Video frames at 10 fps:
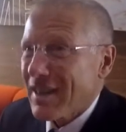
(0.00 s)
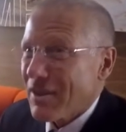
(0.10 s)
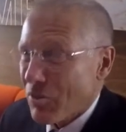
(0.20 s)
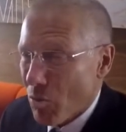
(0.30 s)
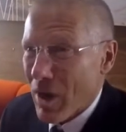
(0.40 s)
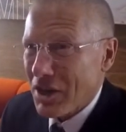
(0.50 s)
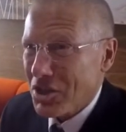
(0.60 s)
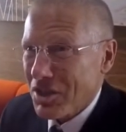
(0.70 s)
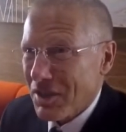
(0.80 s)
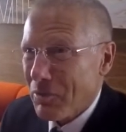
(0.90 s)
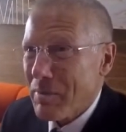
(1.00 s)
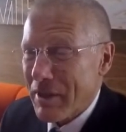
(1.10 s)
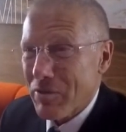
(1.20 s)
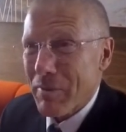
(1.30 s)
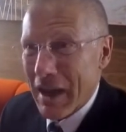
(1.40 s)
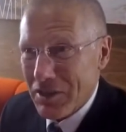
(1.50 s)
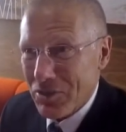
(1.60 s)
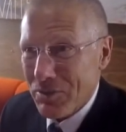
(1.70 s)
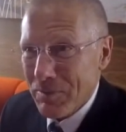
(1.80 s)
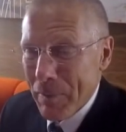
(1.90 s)
The watch remains the
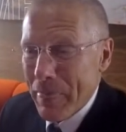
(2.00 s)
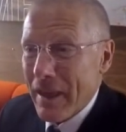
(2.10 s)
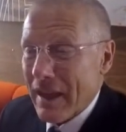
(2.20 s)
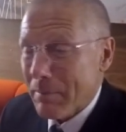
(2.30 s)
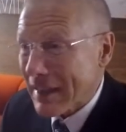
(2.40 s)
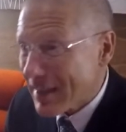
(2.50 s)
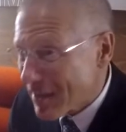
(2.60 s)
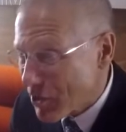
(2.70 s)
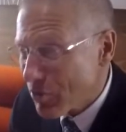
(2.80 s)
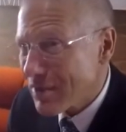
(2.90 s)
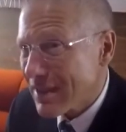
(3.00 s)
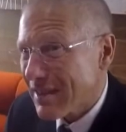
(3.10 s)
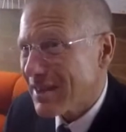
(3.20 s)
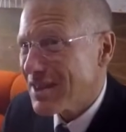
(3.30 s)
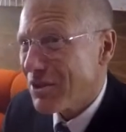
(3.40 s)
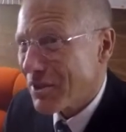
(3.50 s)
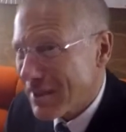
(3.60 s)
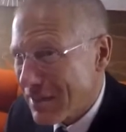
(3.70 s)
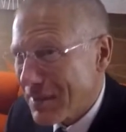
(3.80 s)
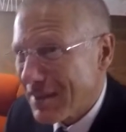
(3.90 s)
master, but is using this
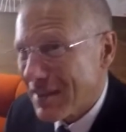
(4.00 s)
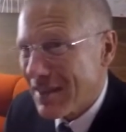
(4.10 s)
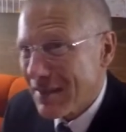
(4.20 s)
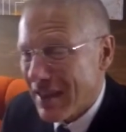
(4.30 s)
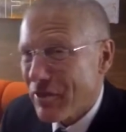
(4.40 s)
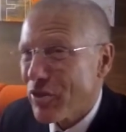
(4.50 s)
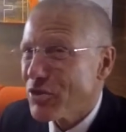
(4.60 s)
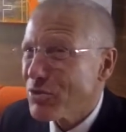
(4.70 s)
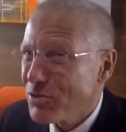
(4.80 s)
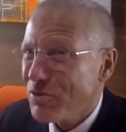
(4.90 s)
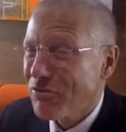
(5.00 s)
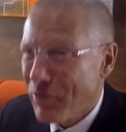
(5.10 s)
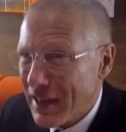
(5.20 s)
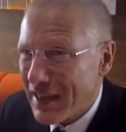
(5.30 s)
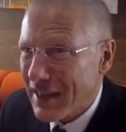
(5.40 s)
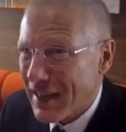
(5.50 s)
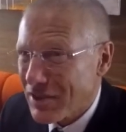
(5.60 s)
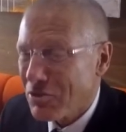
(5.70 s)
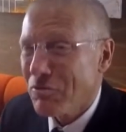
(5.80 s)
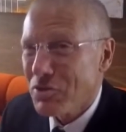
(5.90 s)
connectivity and the
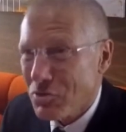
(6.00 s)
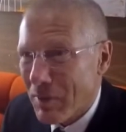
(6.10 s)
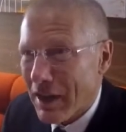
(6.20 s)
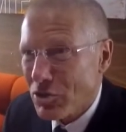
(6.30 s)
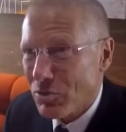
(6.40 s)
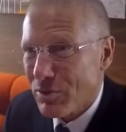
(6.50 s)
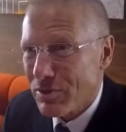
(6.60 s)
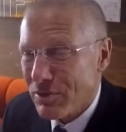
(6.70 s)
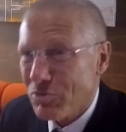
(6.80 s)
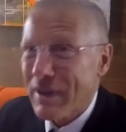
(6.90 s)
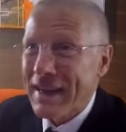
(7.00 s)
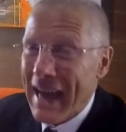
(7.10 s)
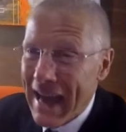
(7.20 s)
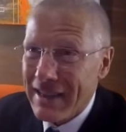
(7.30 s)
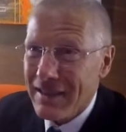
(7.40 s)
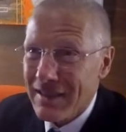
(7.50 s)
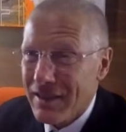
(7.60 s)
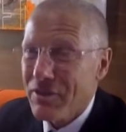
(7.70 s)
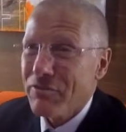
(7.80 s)
user-friendliness of a smartwatch to enhance the